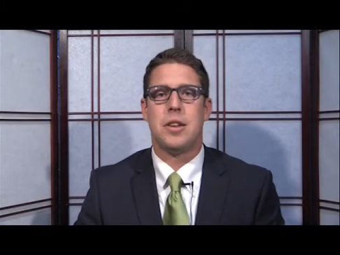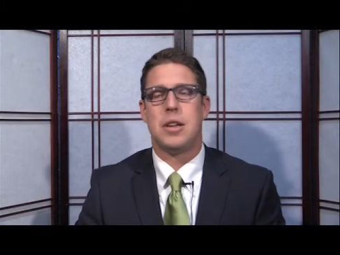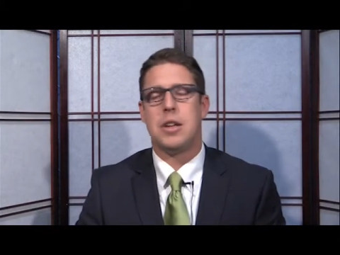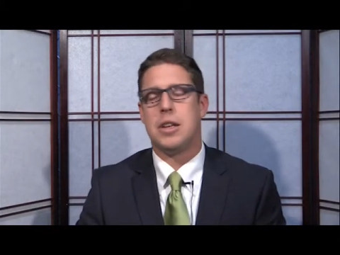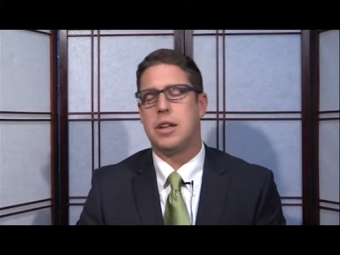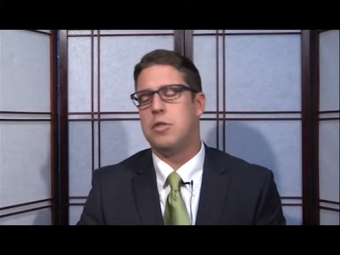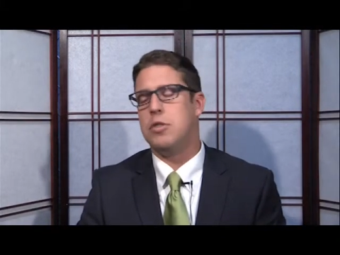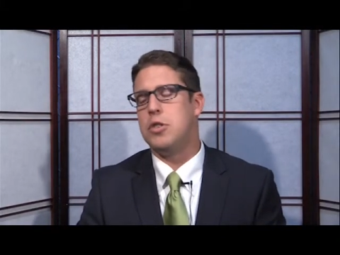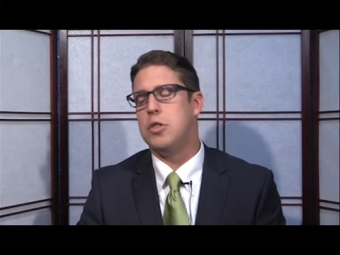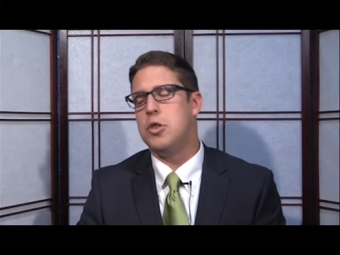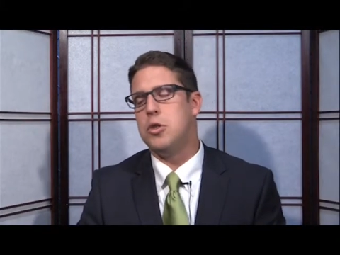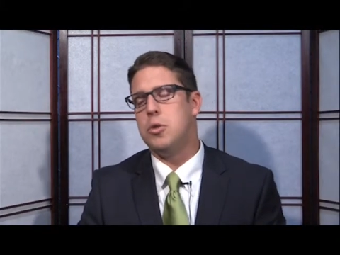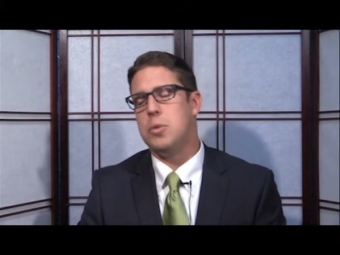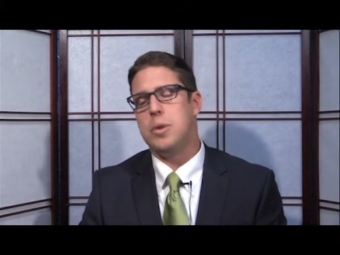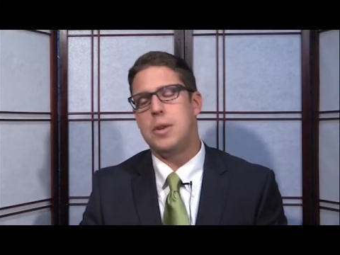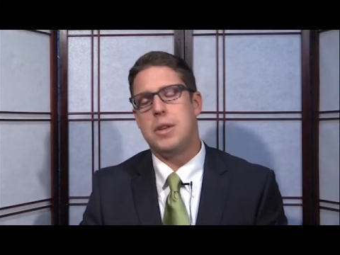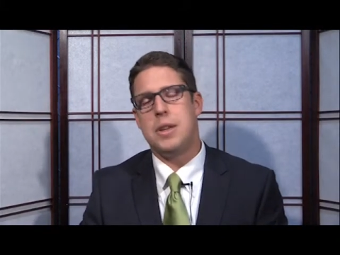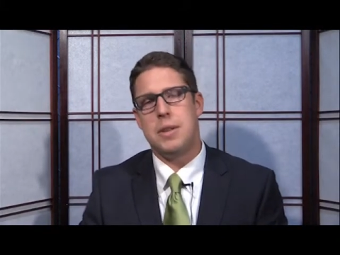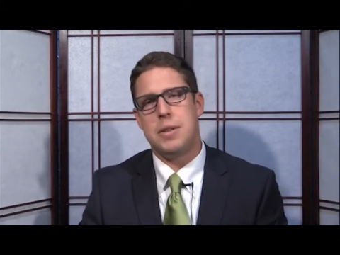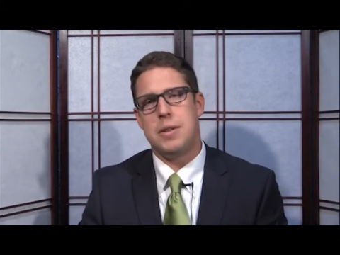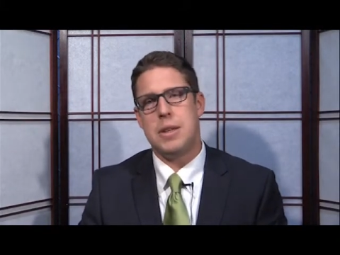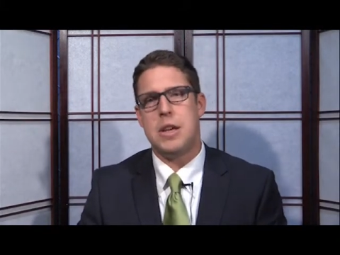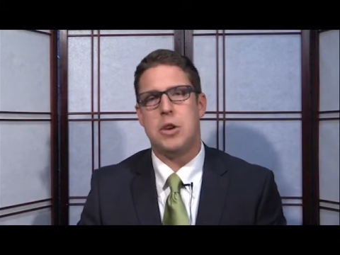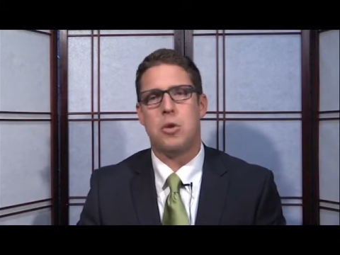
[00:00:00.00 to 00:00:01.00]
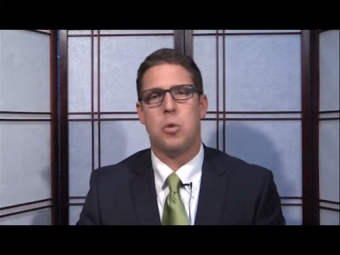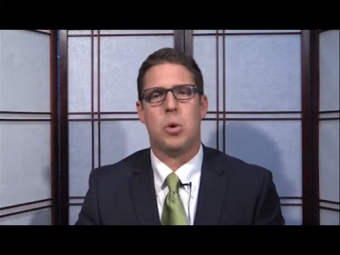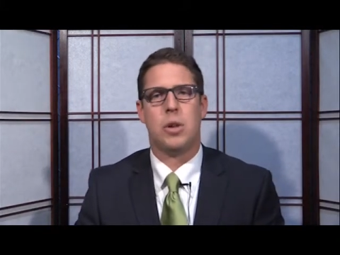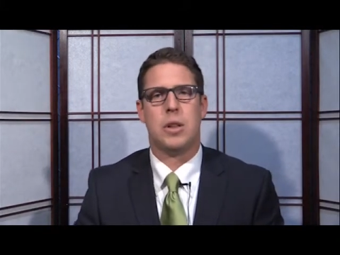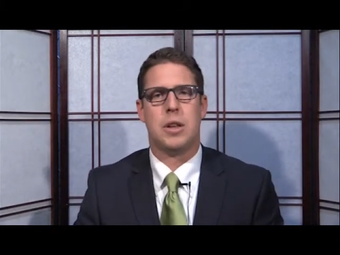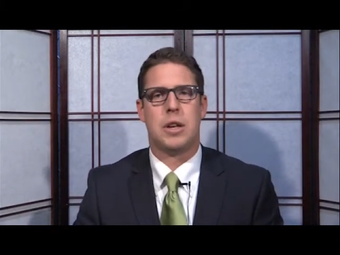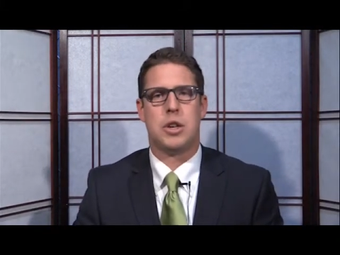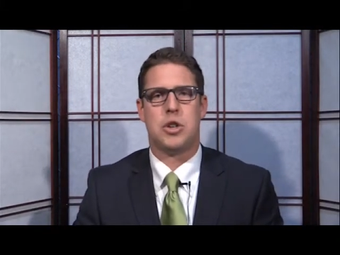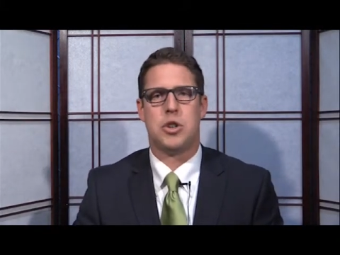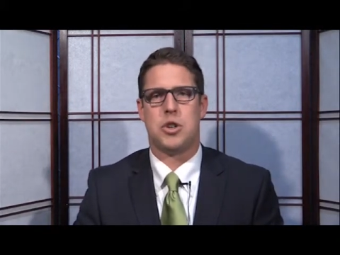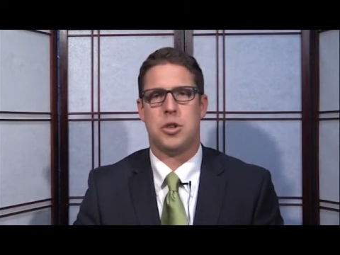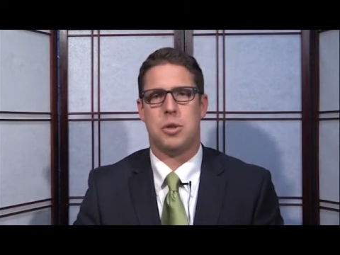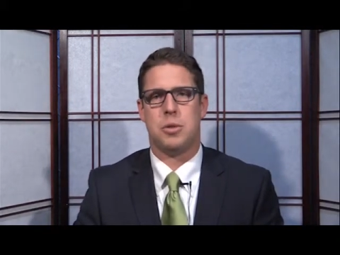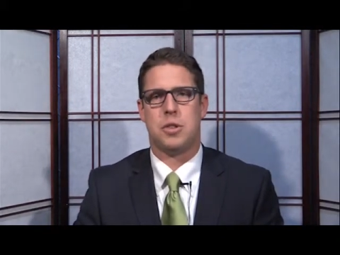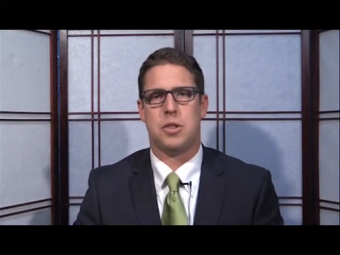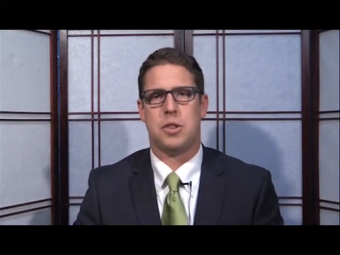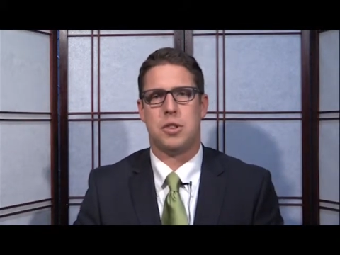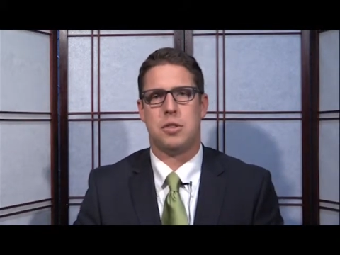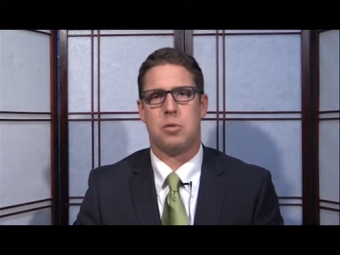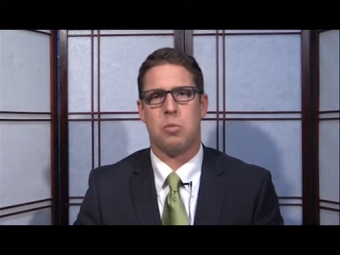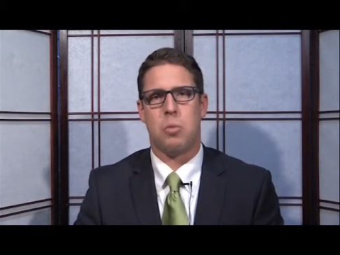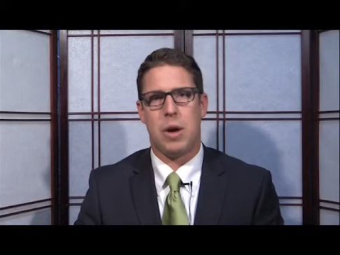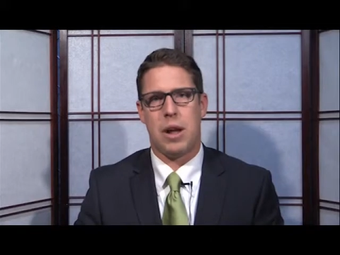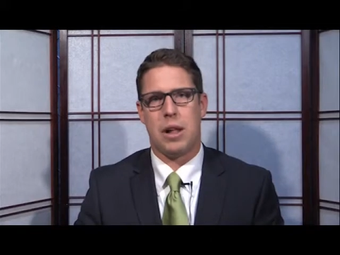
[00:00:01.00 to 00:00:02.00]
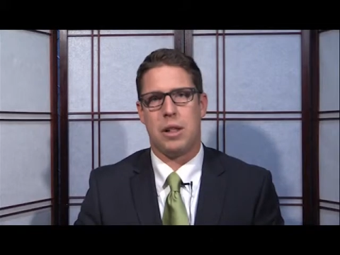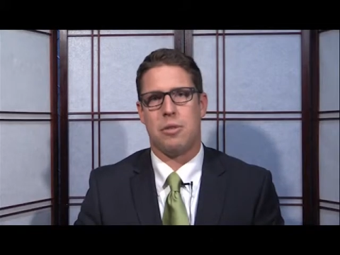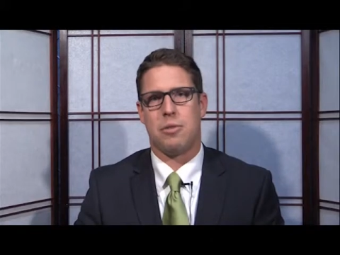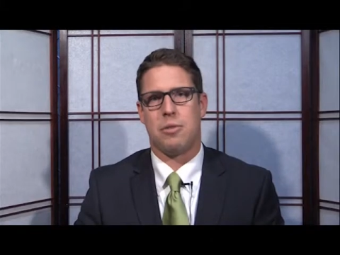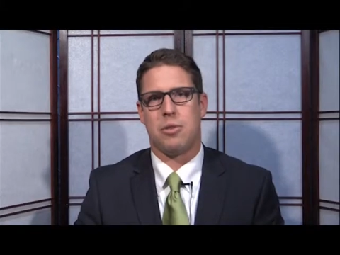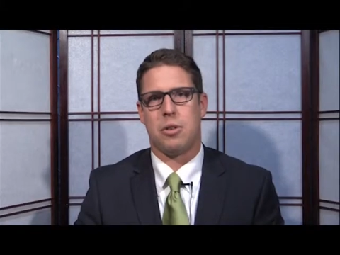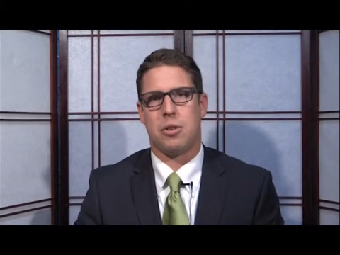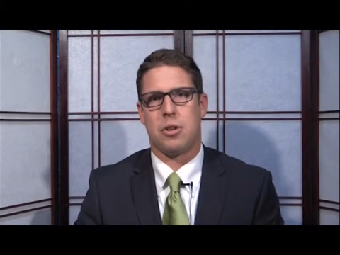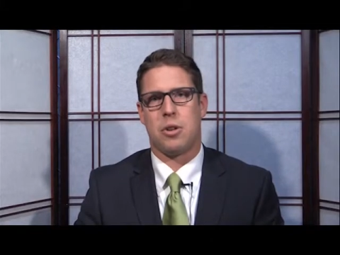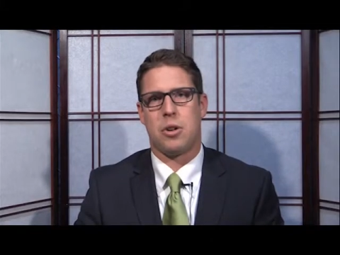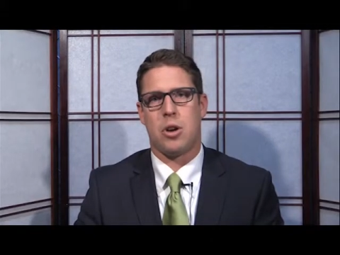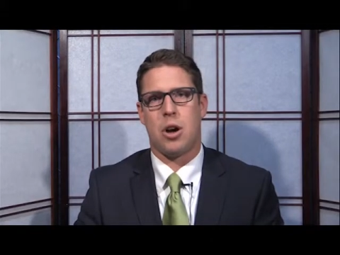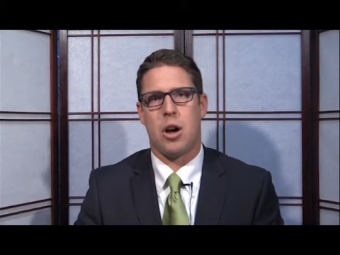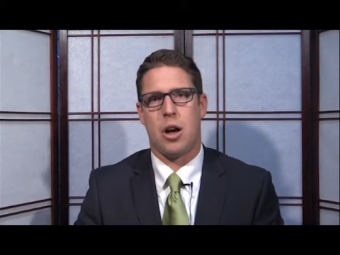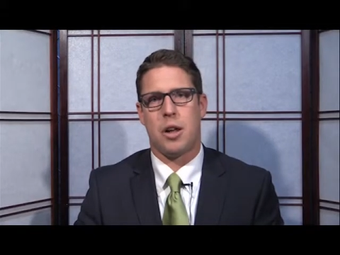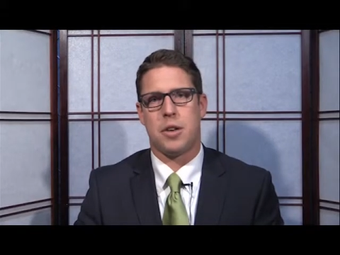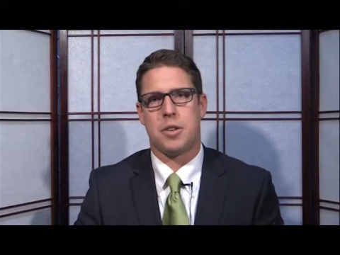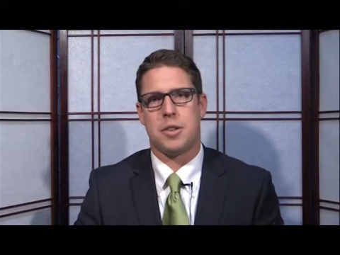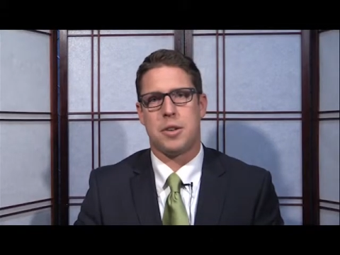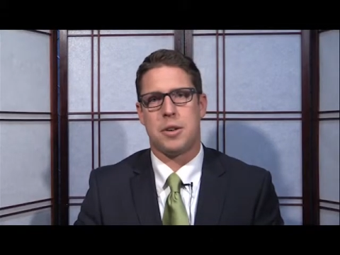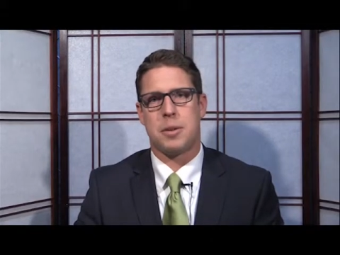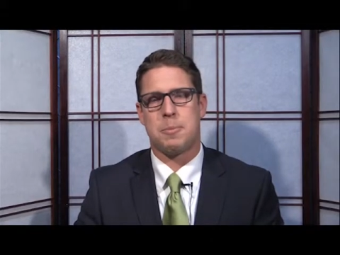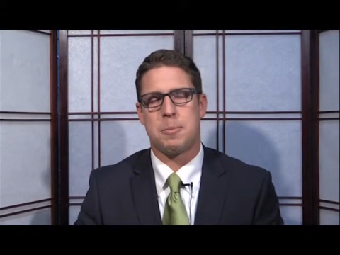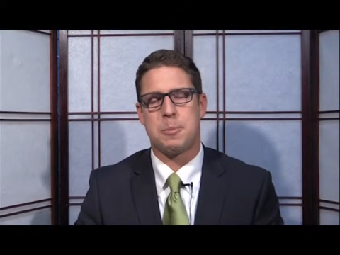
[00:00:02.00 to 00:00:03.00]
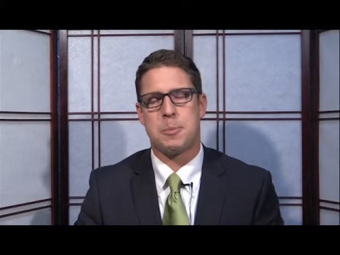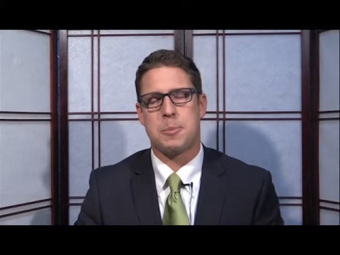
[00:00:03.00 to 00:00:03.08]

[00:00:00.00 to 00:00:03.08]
gives you equal issues as well for cost.